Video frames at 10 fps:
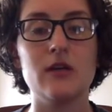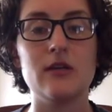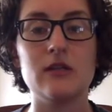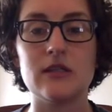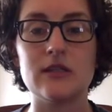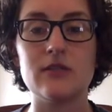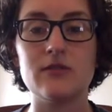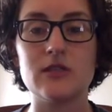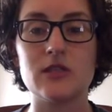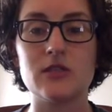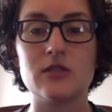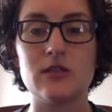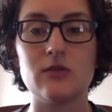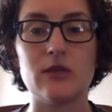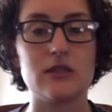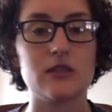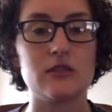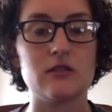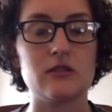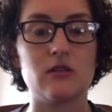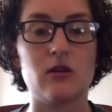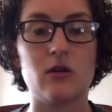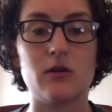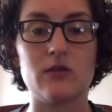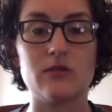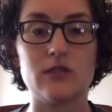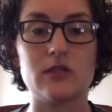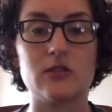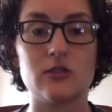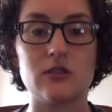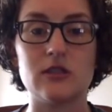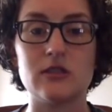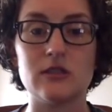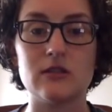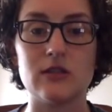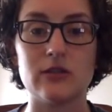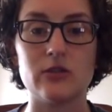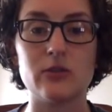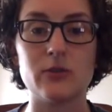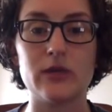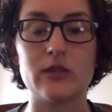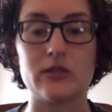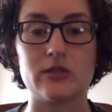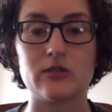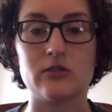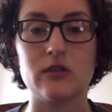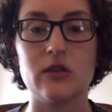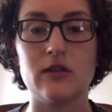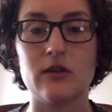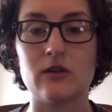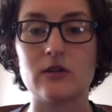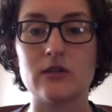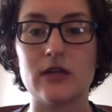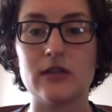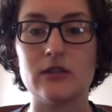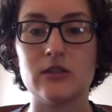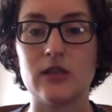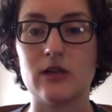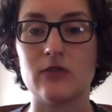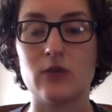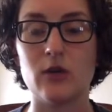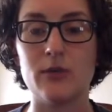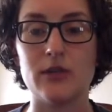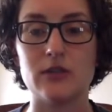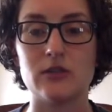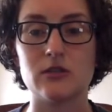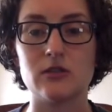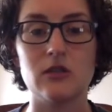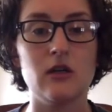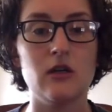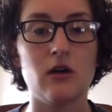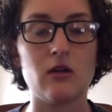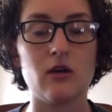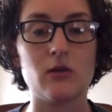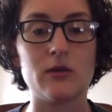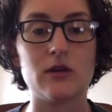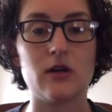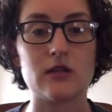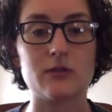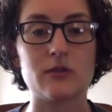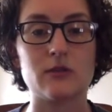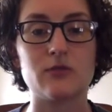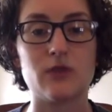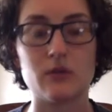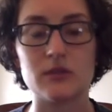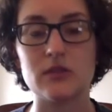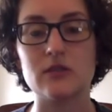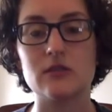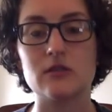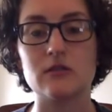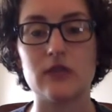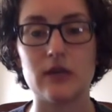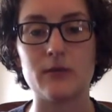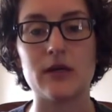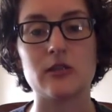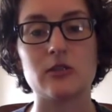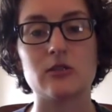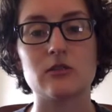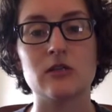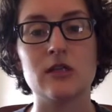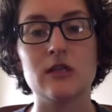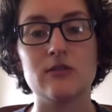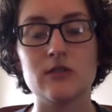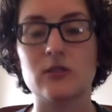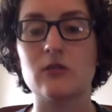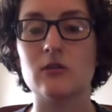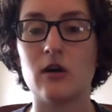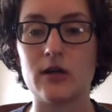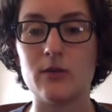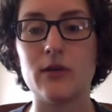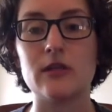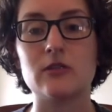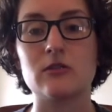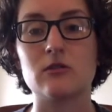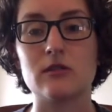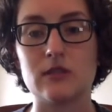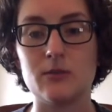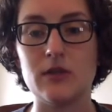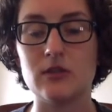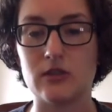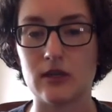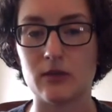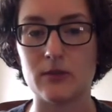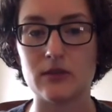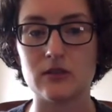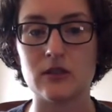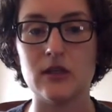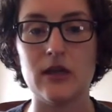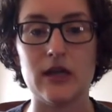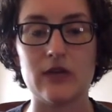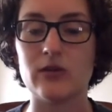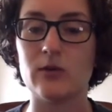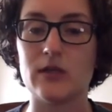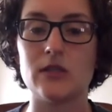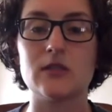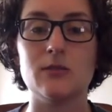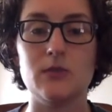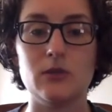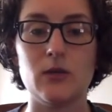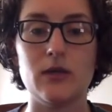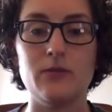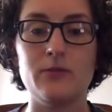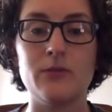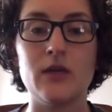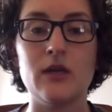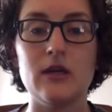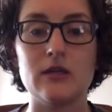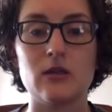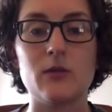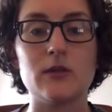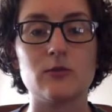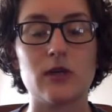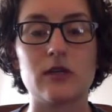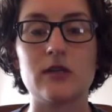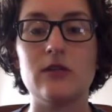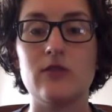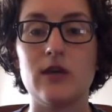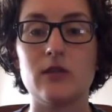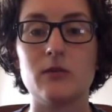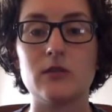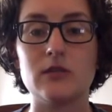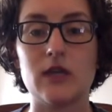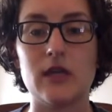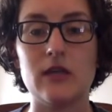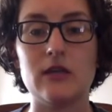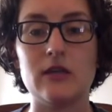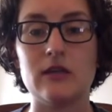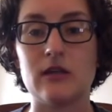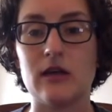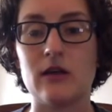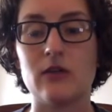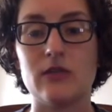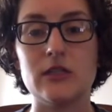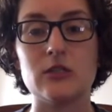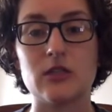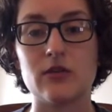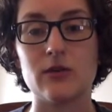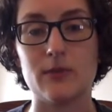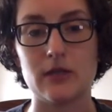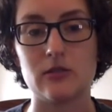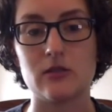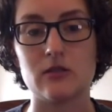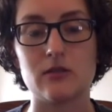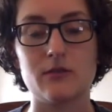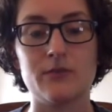The attending physicians and residents, along with physician's assistants and nurse practitioners that are assigned to care for our patients, along with the hospital's pharmacists, care managers, physical, occupational, and speech therapists, and everyone else in between, is always readily available to aid in the care of each and every patient.